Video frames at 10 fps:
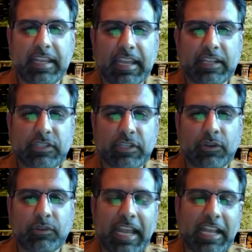And so
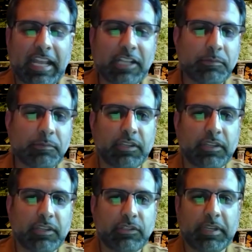that's been really good
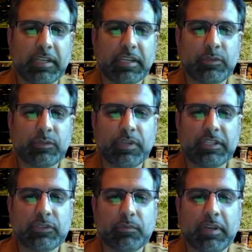too, because we
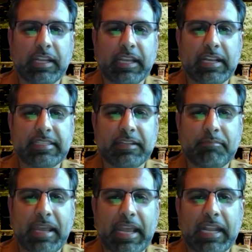just want to kind of sit
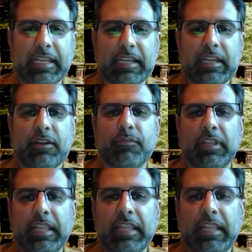back,
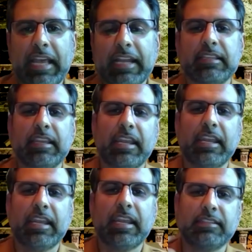relax, and
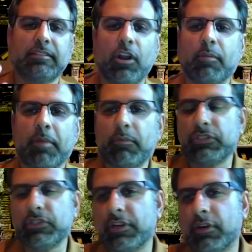just talk about what's
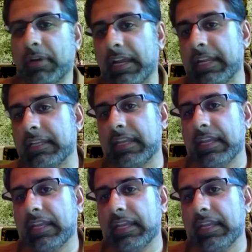on our mind.